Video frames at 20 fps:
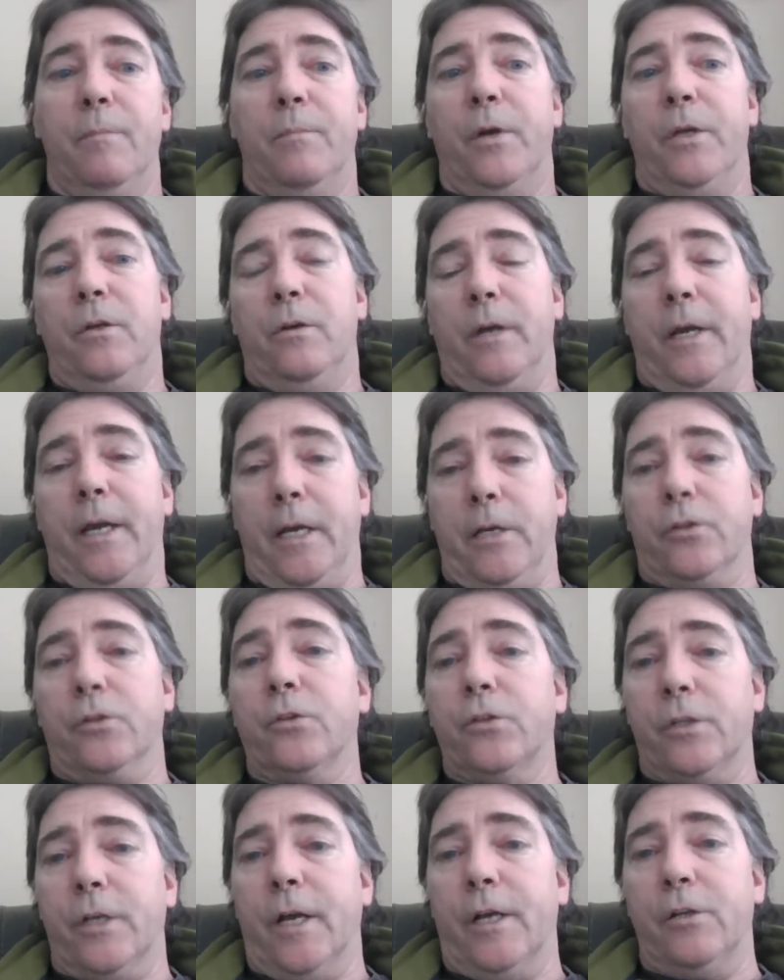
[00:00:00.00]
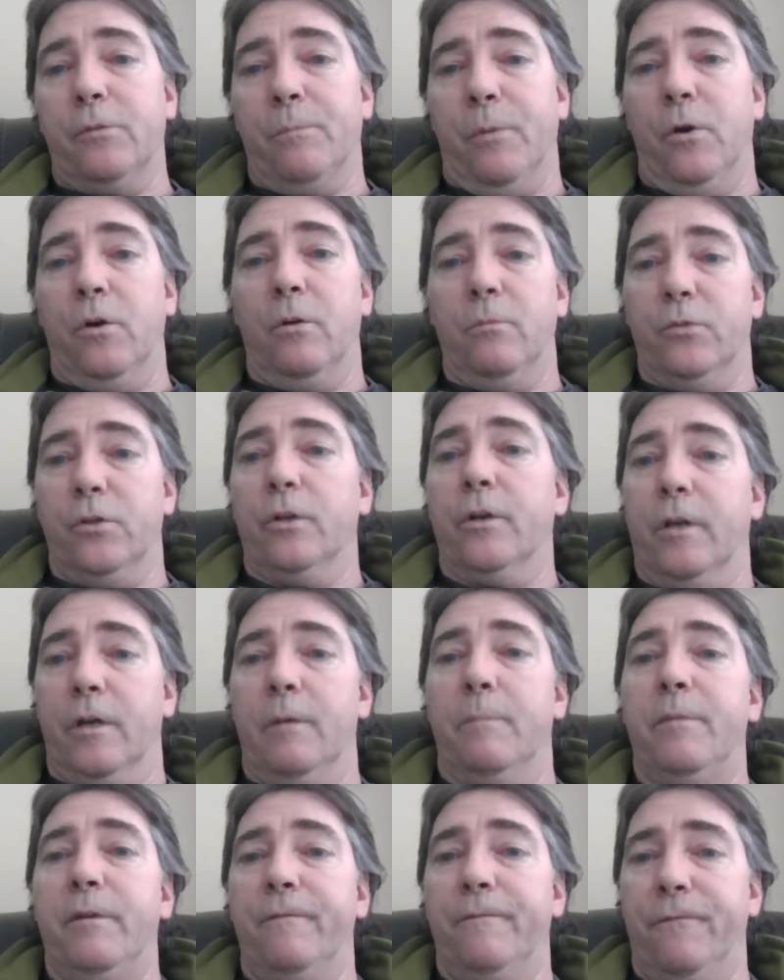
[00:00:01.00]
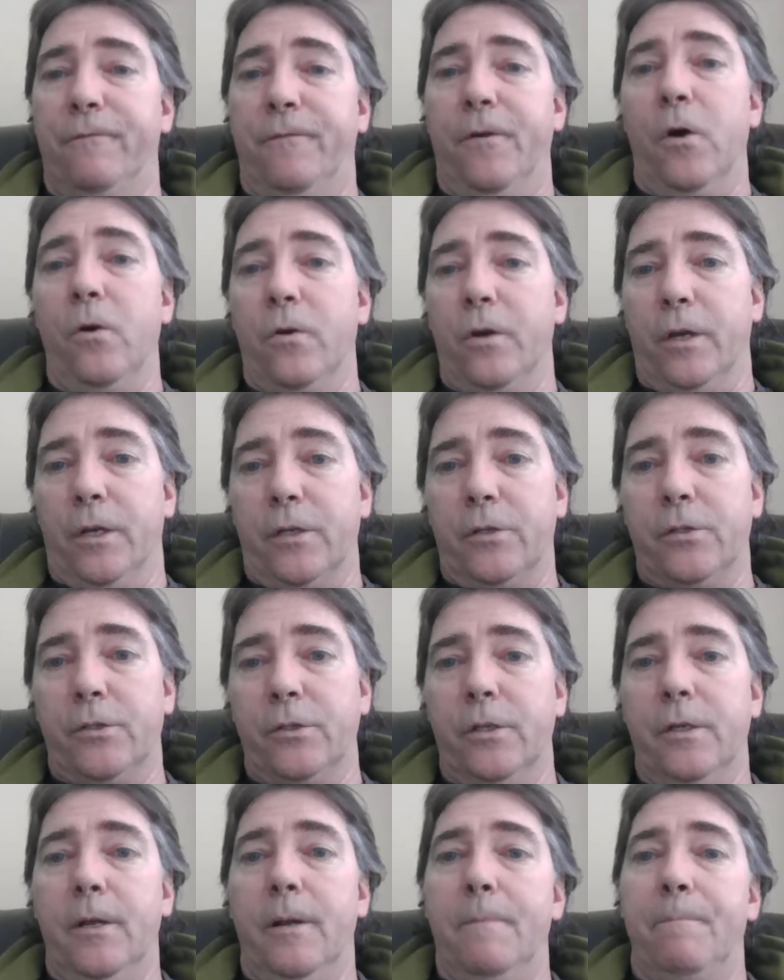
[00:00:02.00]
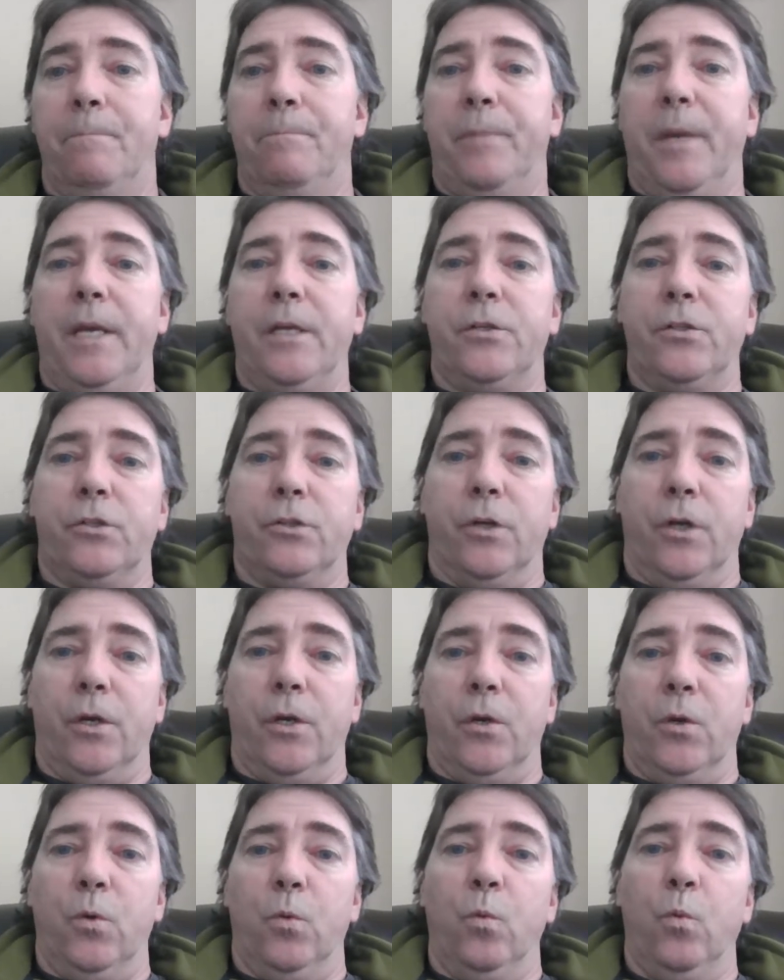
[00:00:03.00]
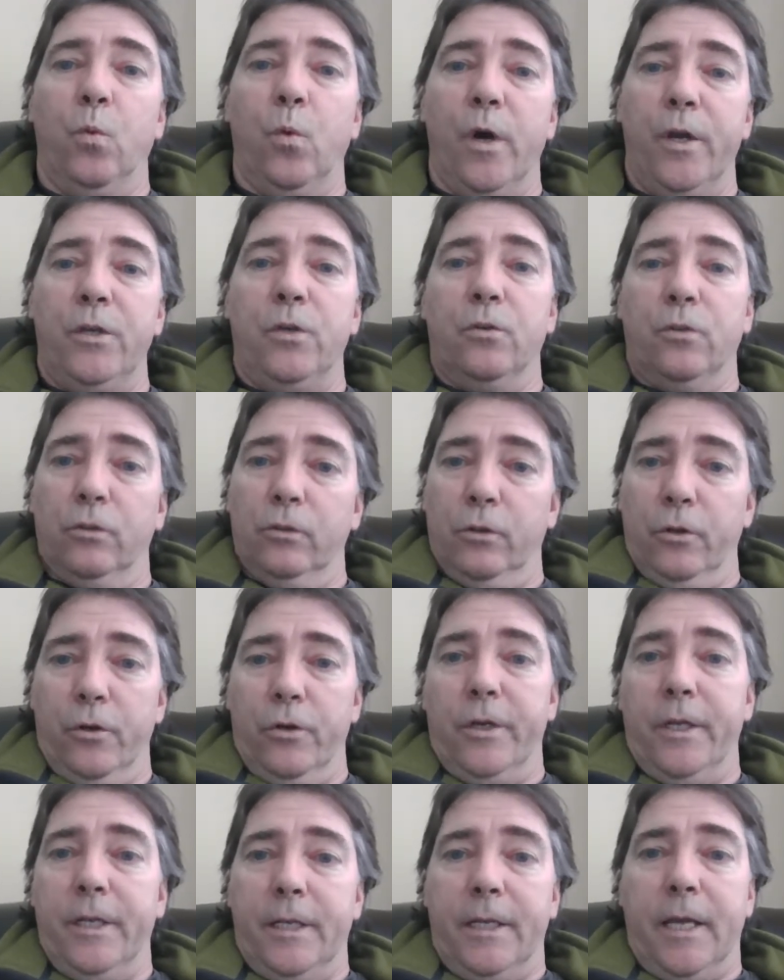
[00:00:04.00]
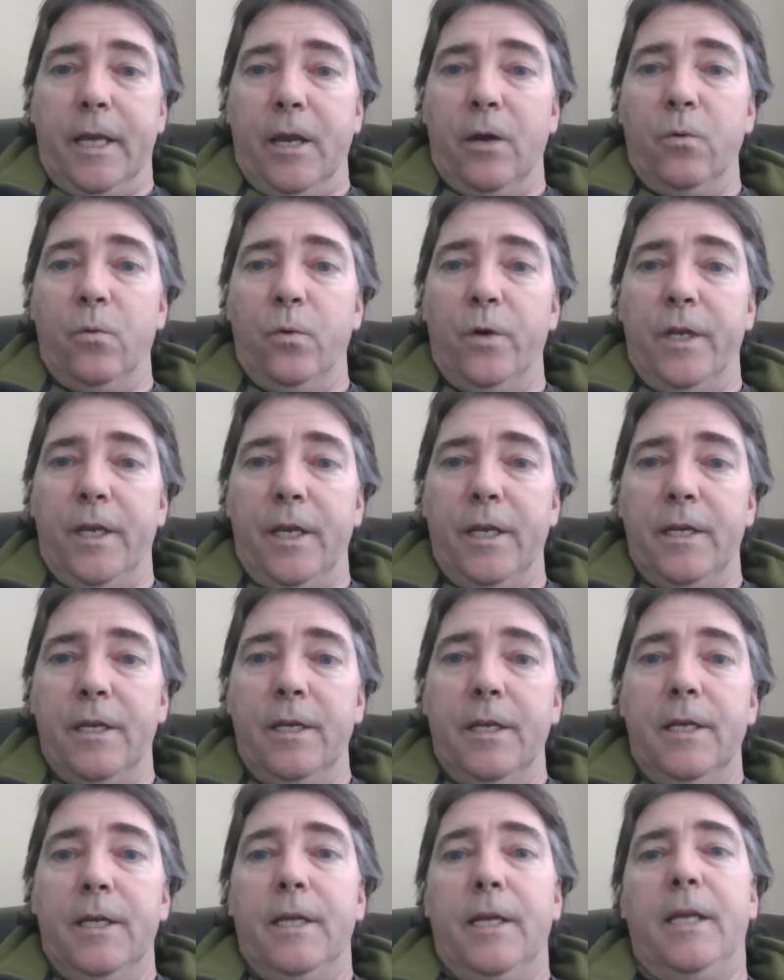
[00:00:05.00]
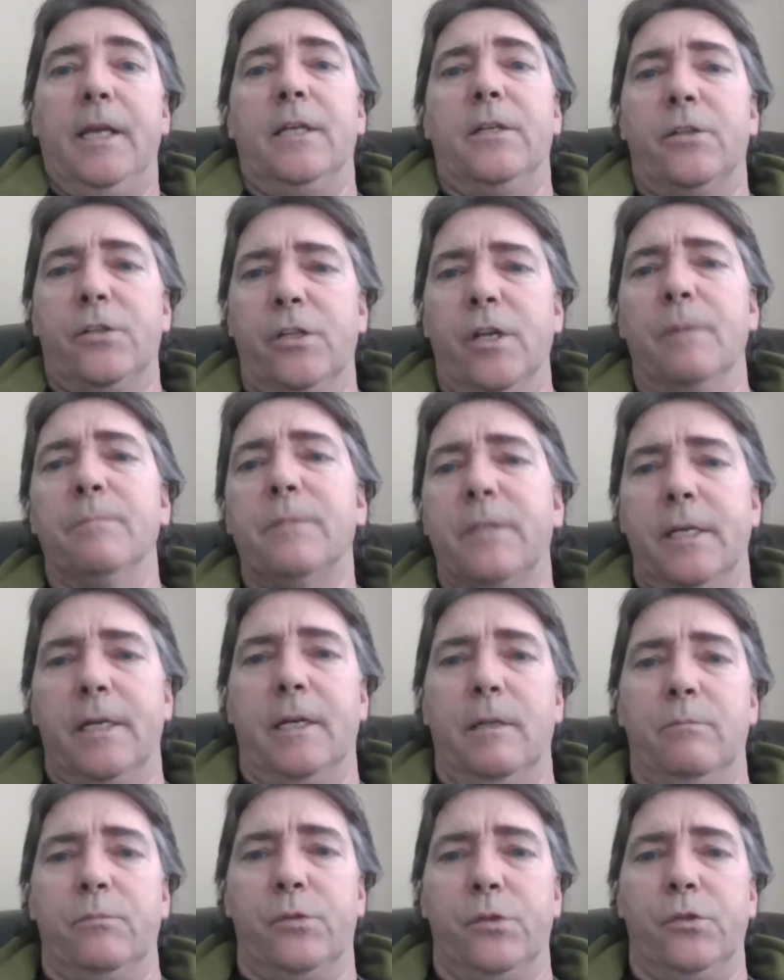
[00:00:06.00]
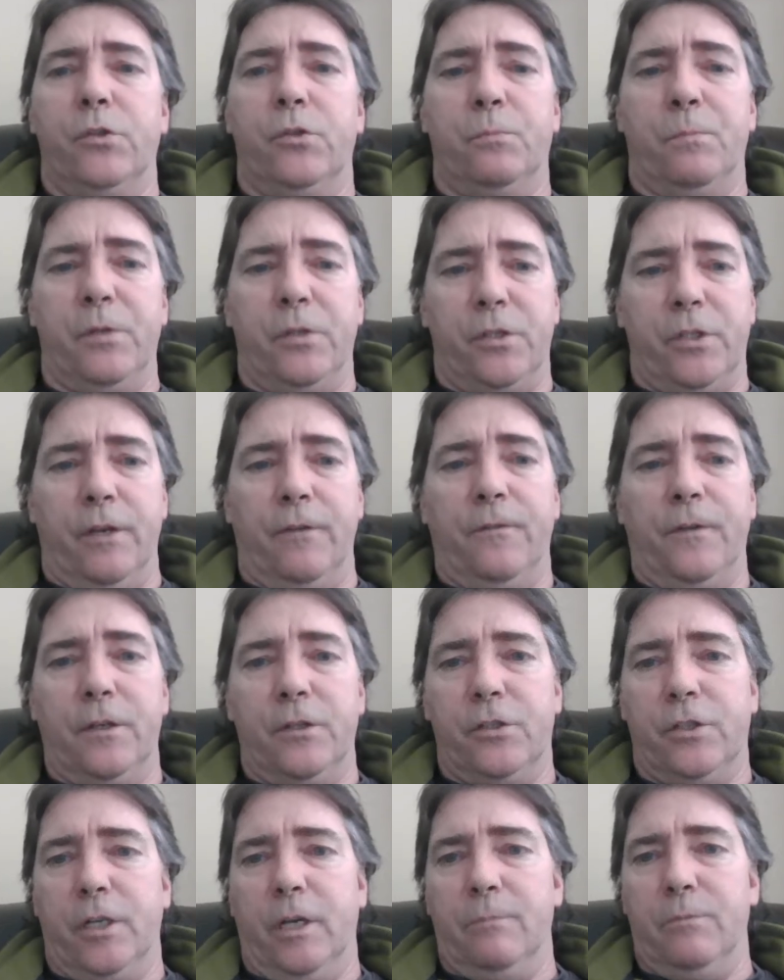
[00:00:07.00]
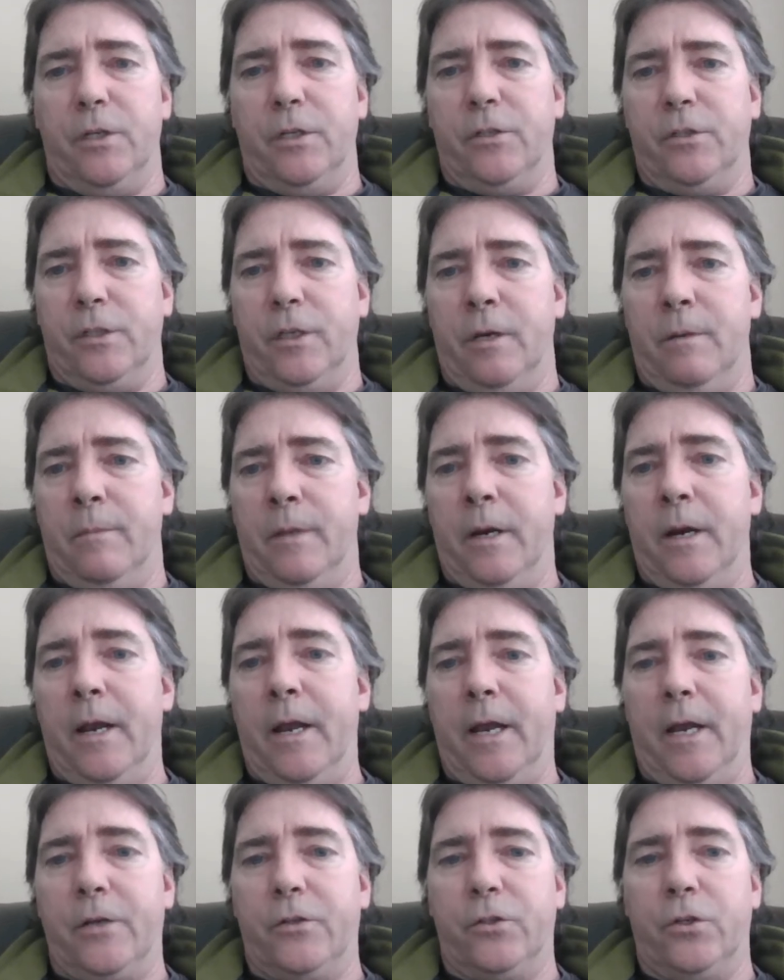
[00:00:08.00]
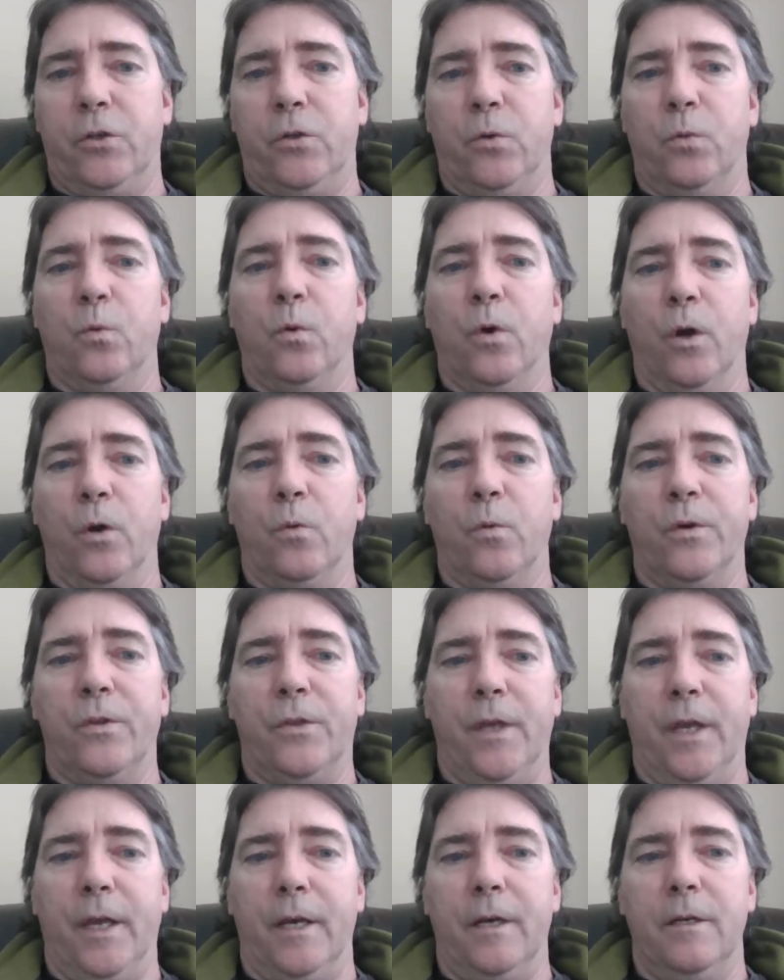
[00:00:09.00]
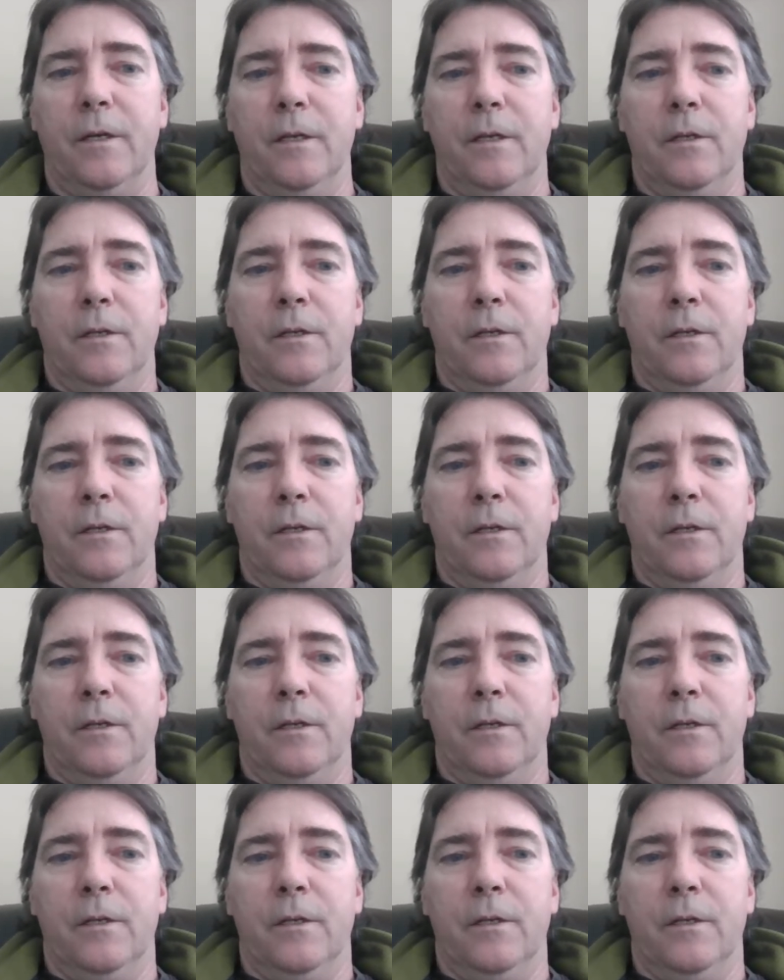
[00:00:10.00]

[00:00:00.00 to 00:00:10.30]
but your exercise poems are going to be focused based on what you're learning that week and sometimes specific subjects that I'm going to ask you to work within.